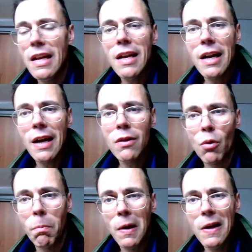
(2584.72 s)
they had
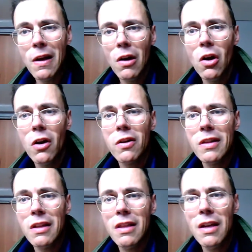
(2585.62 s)
to play along,
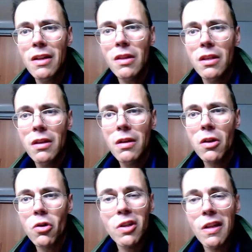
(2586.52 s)
they did,
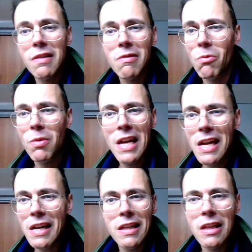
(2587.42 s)
because they
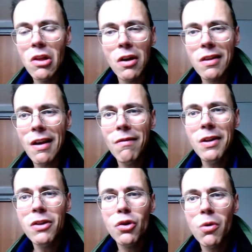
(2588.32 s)
really did not have
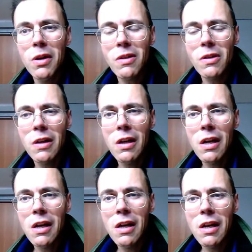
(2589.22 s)
any choice.
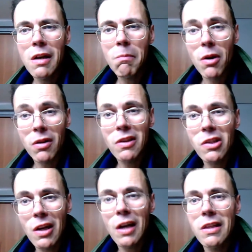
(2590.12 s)
But on the
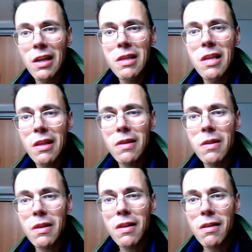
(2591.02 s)
side, they did
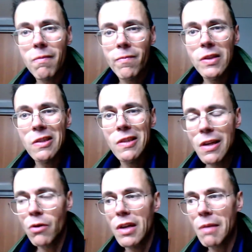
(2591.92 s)

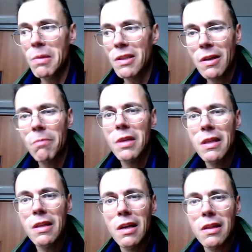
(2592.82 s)
still give me
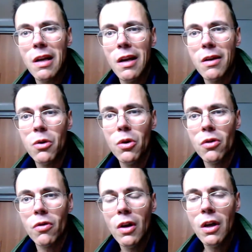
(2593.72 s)
something that I
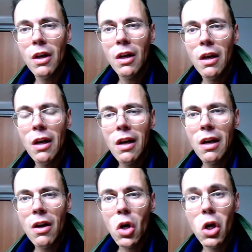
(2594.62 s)
could
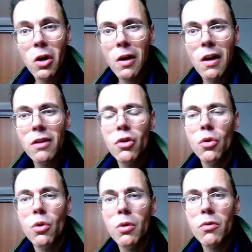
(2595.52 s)
hold on
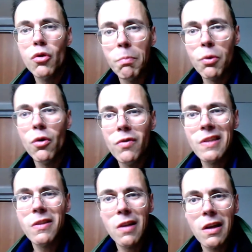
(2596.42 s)
to to prove
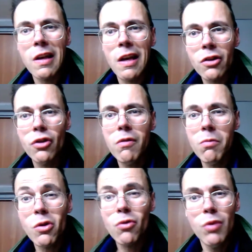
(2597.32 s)
this thing actually
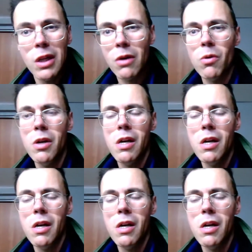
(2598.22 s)
was real.